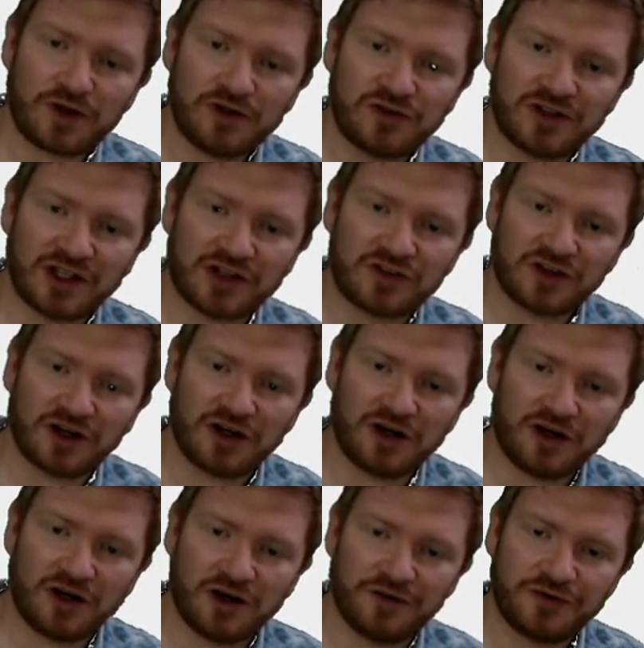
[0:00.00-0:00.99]
So that's a
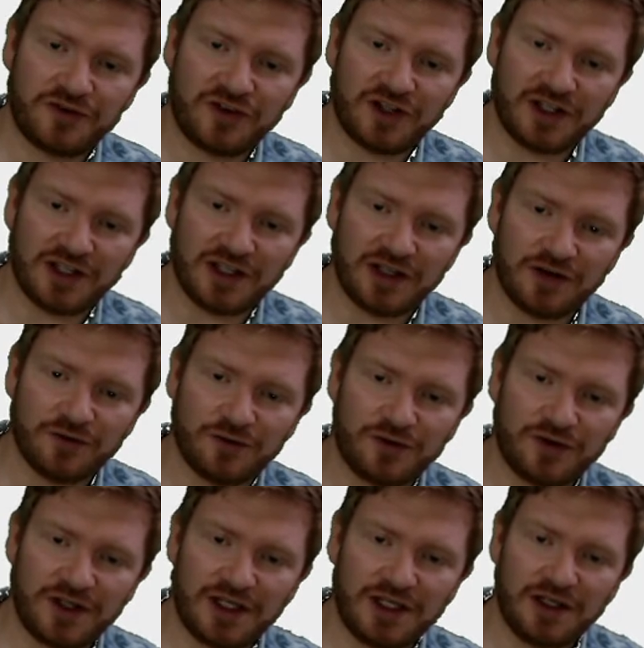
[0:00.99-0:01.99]
half
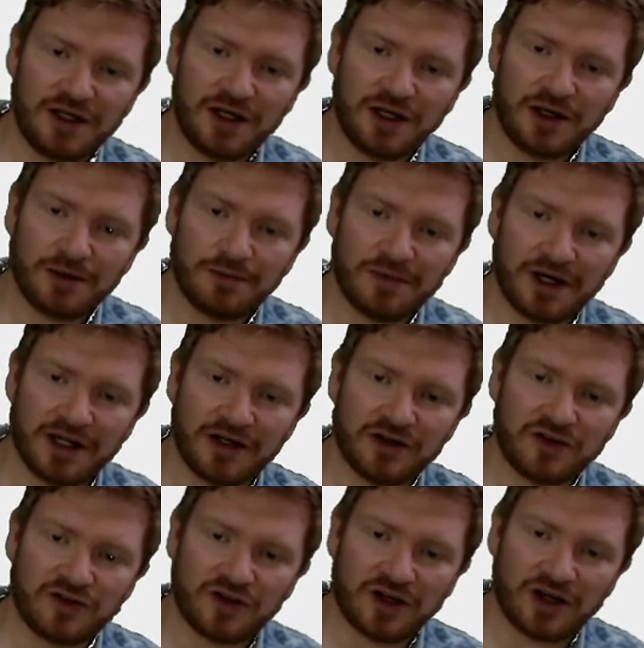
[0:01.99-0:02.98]
tv
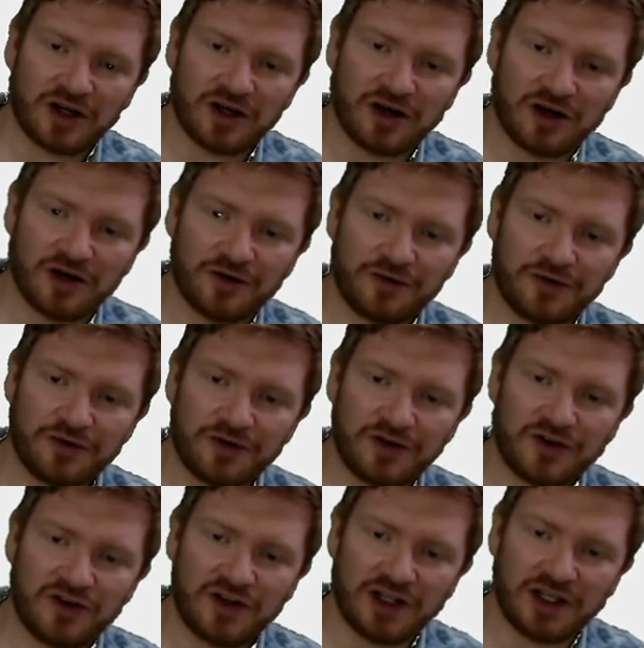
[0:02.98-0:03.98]
minus a half
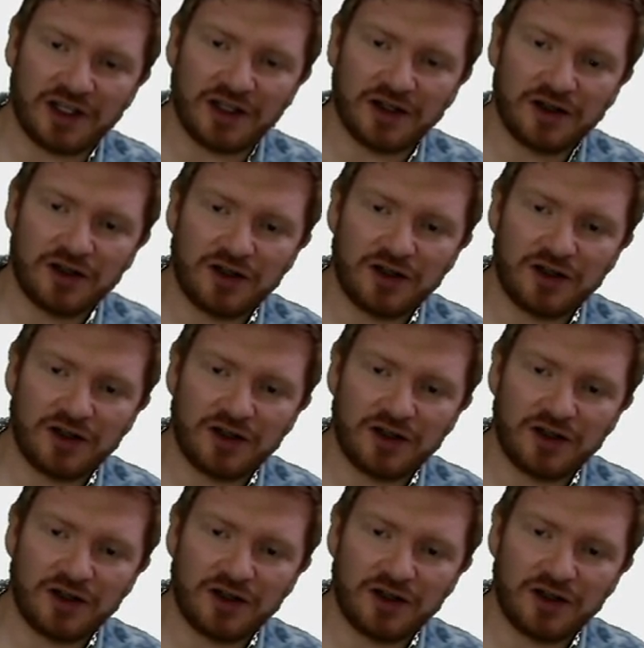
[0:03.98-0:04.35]
tu.